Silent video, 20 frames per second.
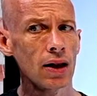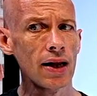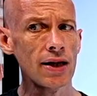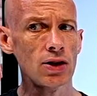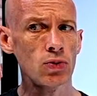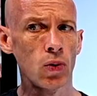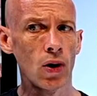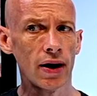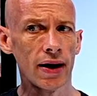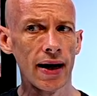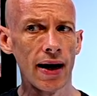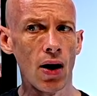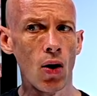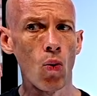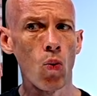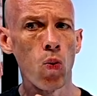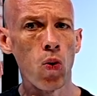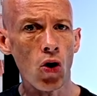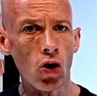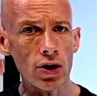Let's work
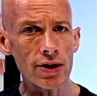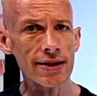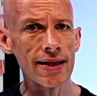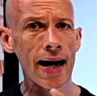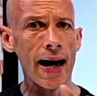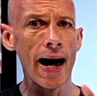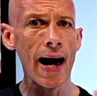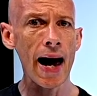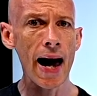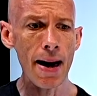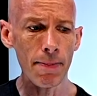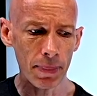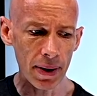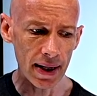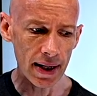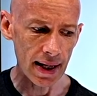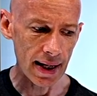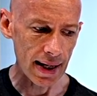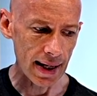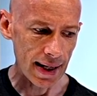out what's
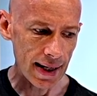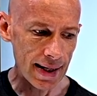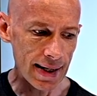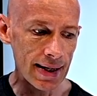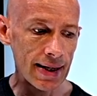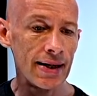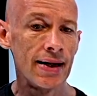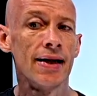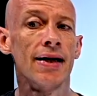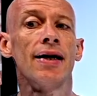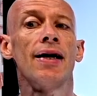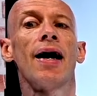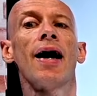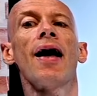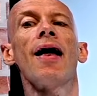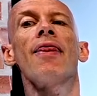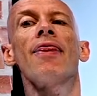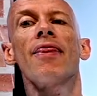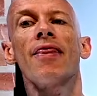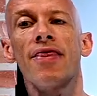happening
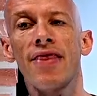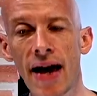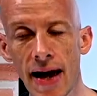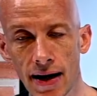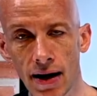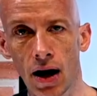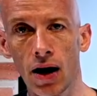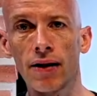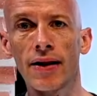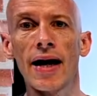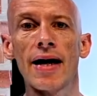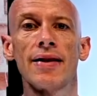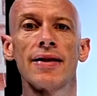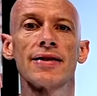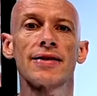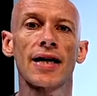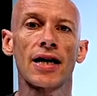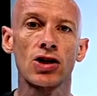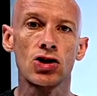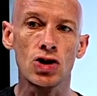and then I'll let
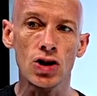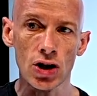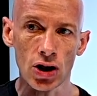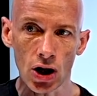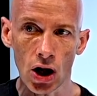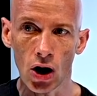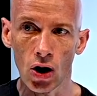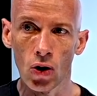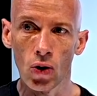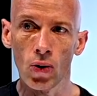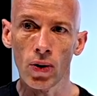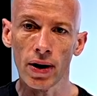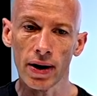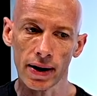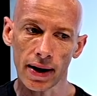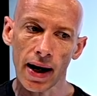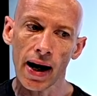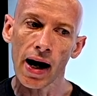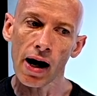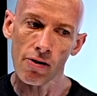this actually go
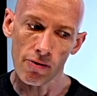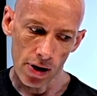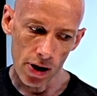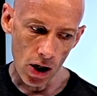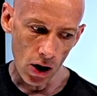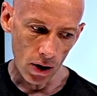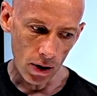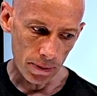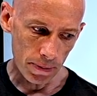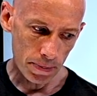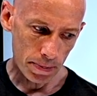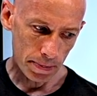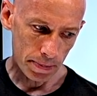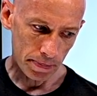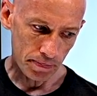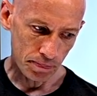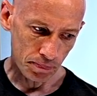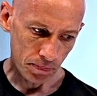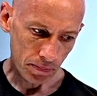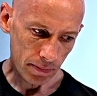and carry on.
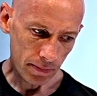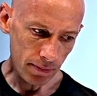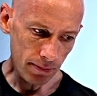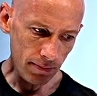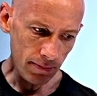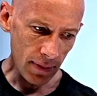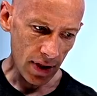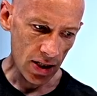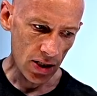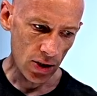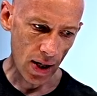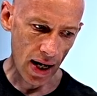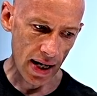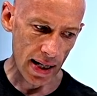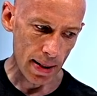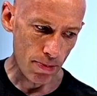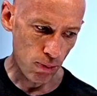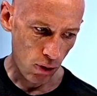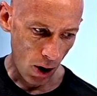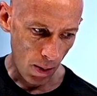So
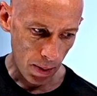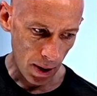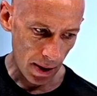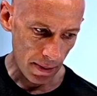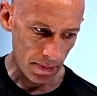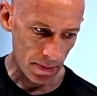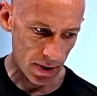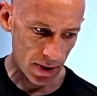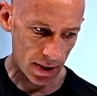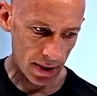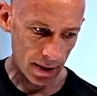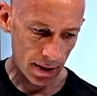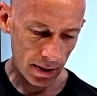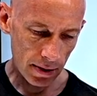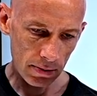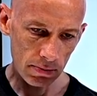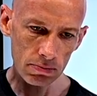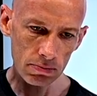any problems?